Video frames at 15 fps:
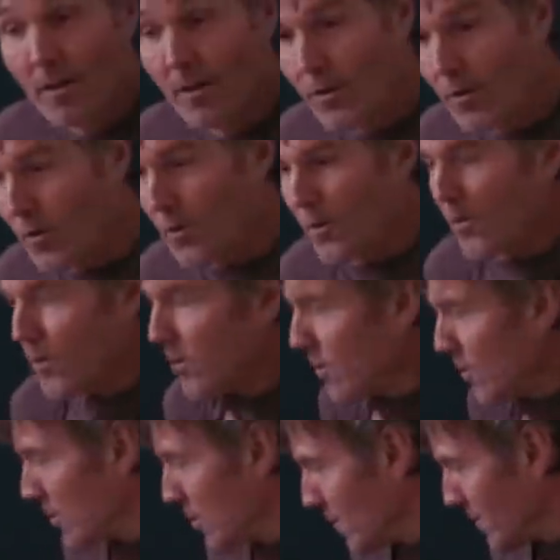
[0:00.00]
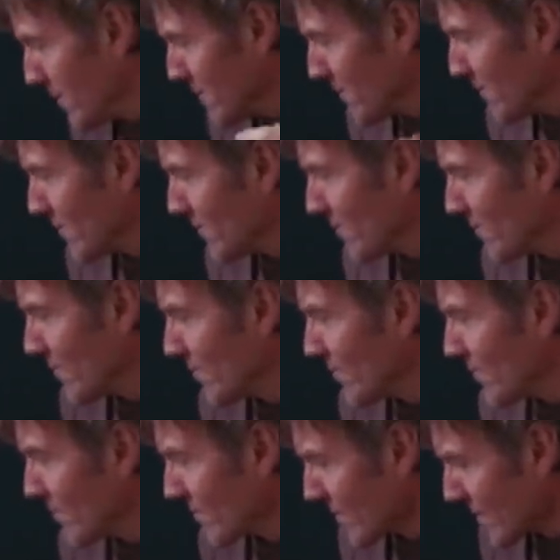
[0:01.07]
on this new human
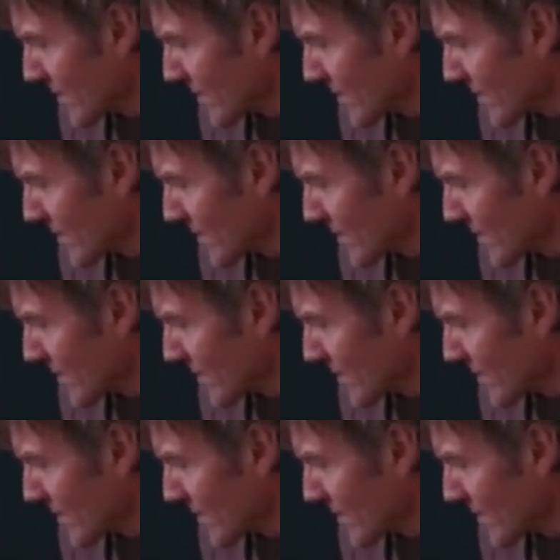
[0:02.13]
flu